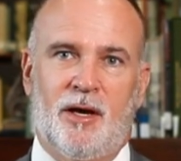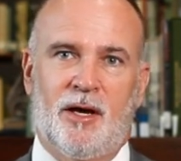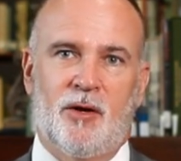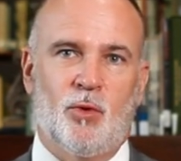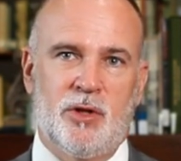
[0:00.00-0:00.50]

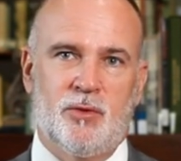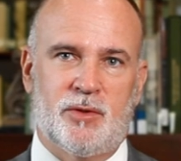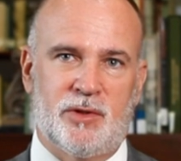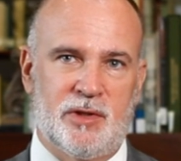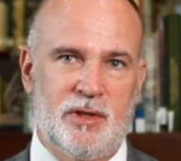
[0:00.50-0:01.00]
And when you
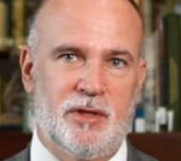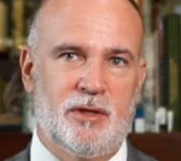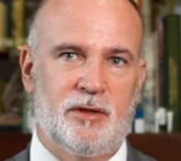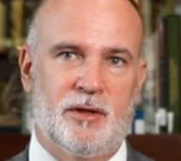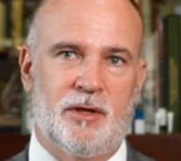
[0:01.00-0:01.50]

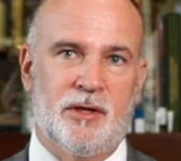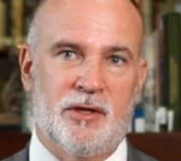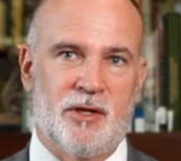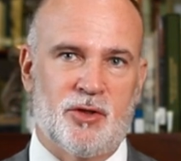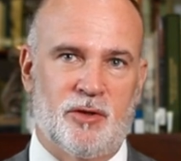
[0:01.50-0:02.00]
see an
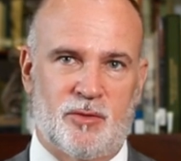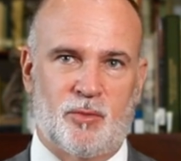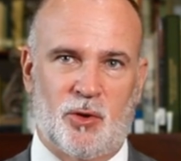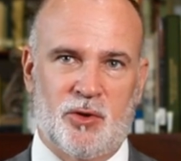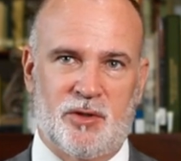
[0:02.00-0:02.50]
indigenous
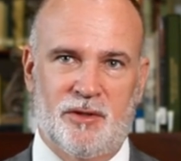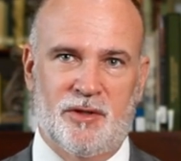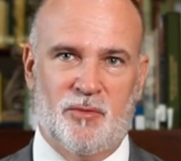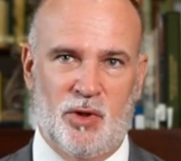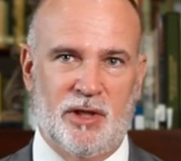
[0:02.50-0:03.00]
person
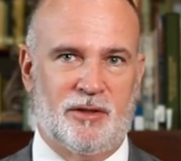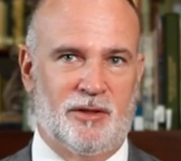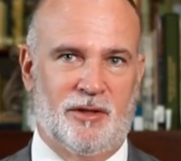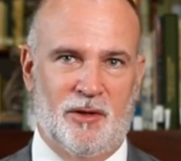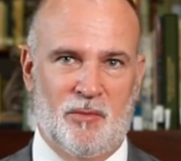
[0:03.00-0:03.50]

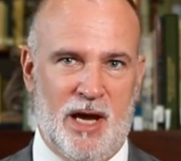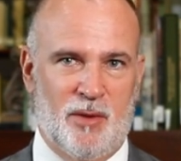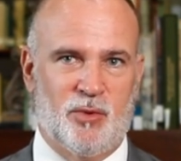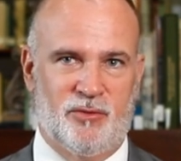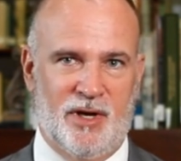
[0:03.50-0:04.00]
depicted in a
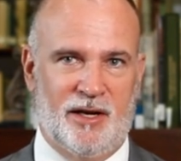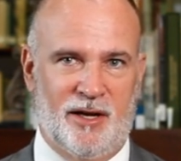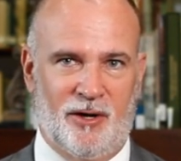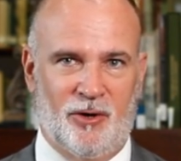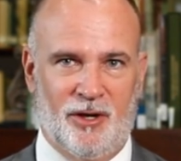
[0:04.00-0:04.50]
map of that
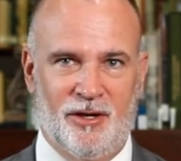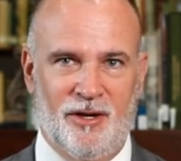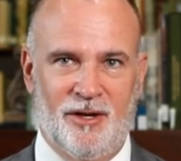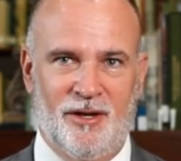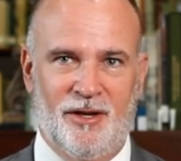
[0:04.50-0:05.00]
era,
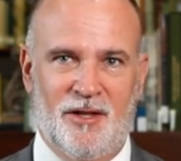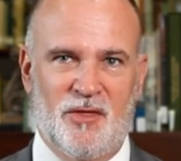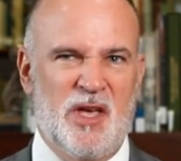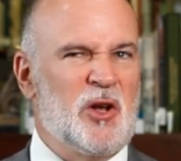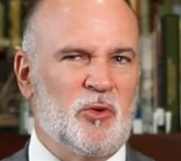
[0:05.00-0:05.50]

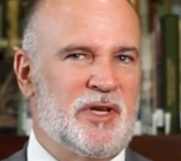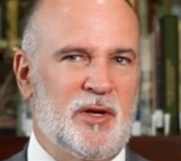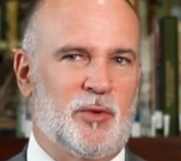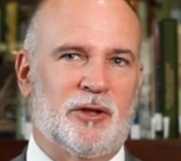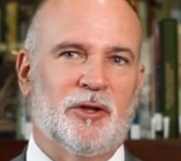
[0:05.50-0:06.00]
they don't
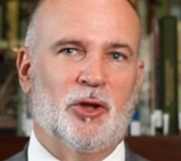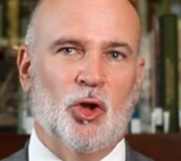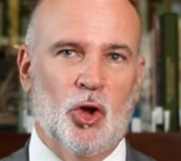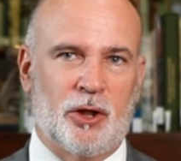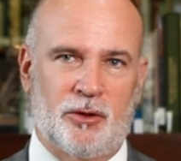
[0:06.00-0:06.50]
typically
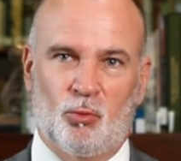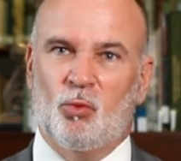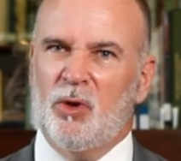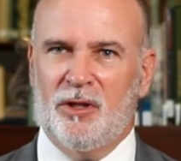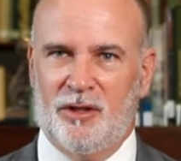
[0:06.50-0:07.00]
look
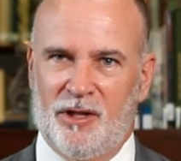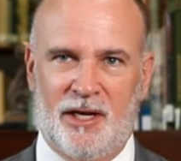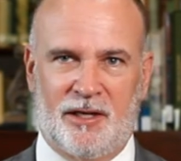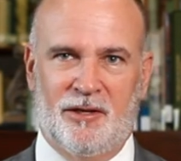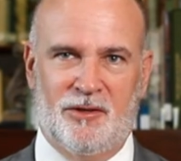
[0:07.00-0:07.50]
really
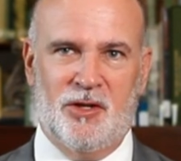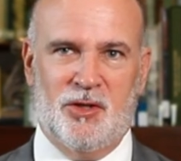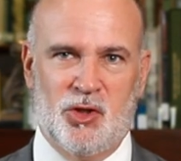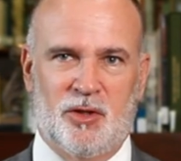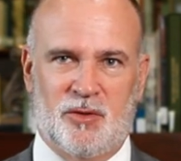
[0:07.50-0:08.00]
like an
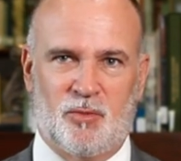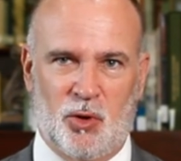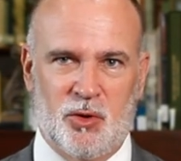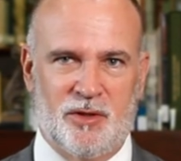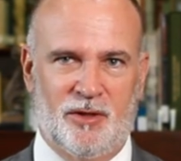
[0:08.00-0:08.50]
indigenous
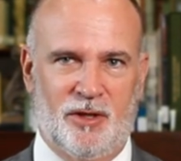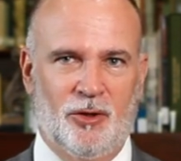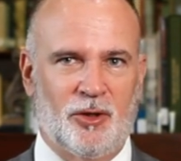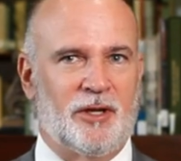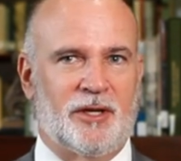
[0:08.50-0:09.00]
person. They
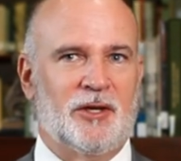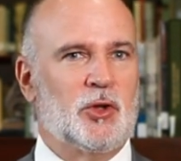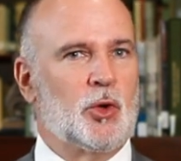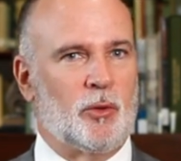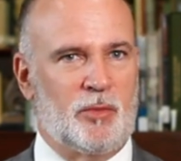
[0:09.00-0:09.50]
look like a
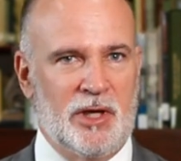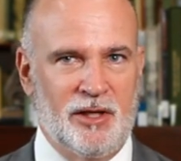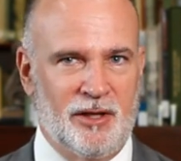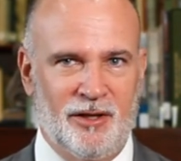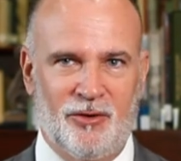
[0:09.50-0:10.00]

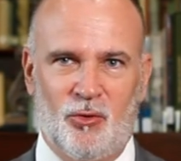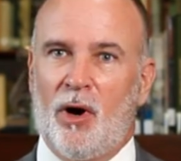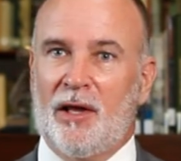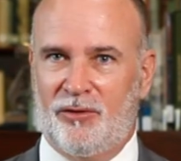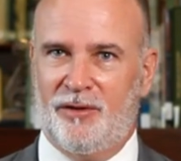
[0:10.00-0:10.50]
European
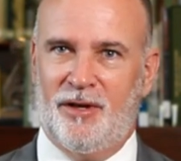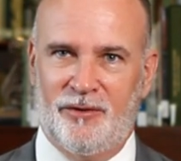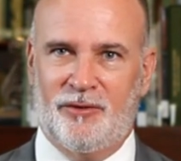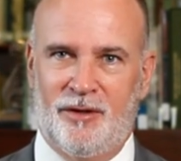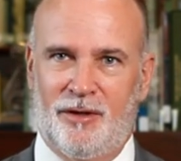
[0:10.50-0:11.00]
dressed as an